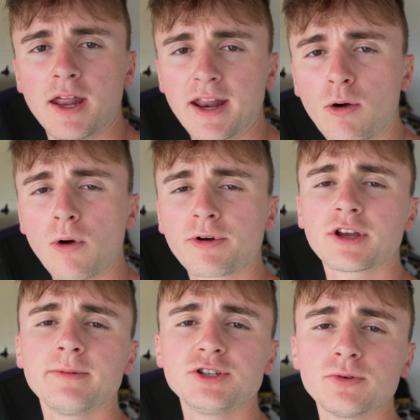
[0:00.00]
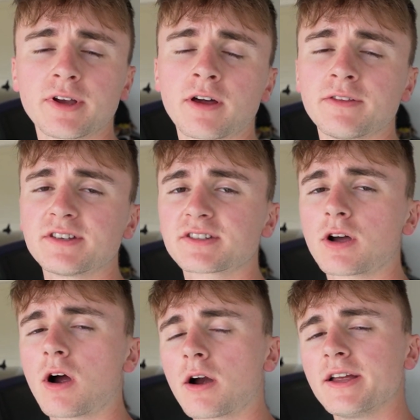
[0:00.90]
Now, what we're going to be doing on this
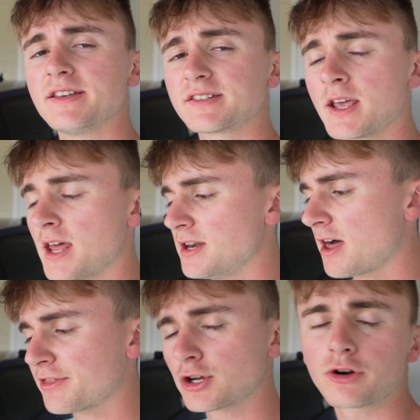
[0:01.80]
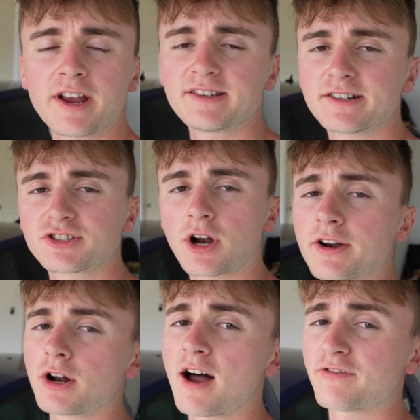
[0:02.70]
car is nothing crazy to start
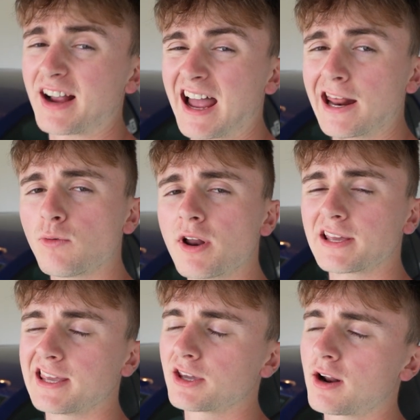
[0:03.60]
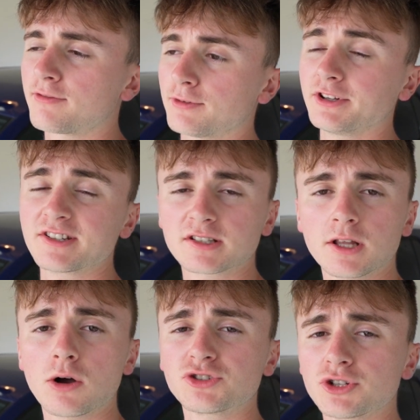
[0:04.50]
it off. I kind of want to kick it off really
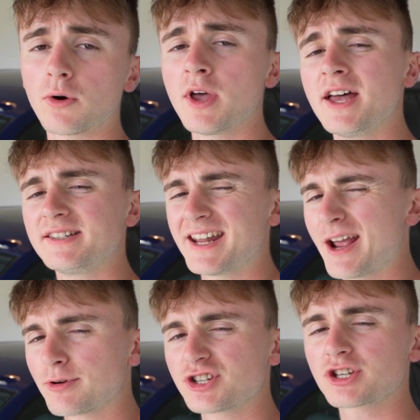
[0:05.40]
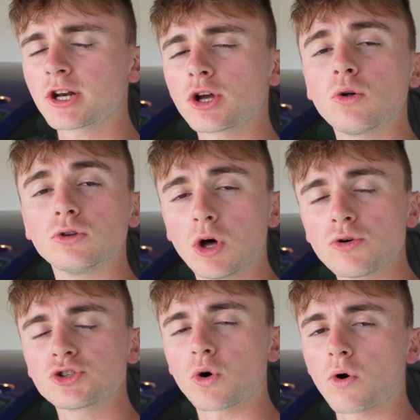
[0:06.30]
slow, so today we're just going to go
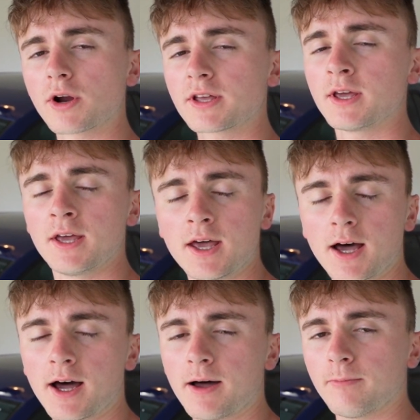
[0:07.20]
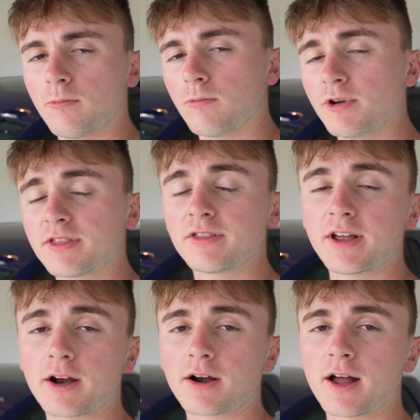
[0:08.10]
low torque with
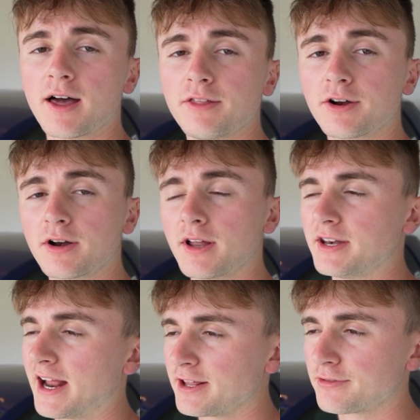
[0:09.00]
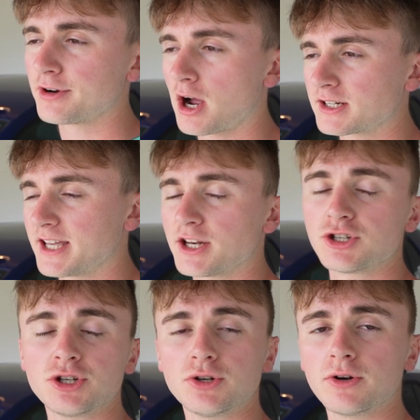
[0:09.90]
their 93 octane
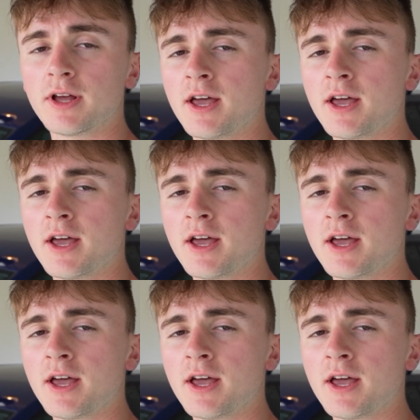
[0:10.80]
tune.